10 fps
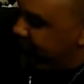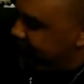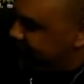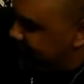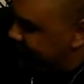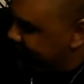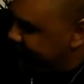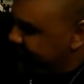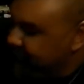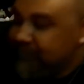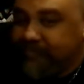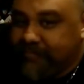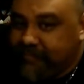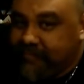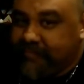I got my Dragon Forever
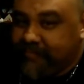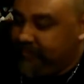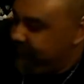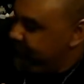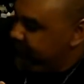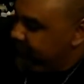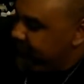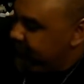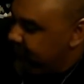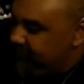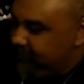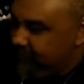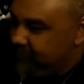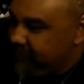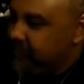DVD here signed by Benny
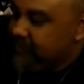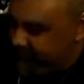the Jet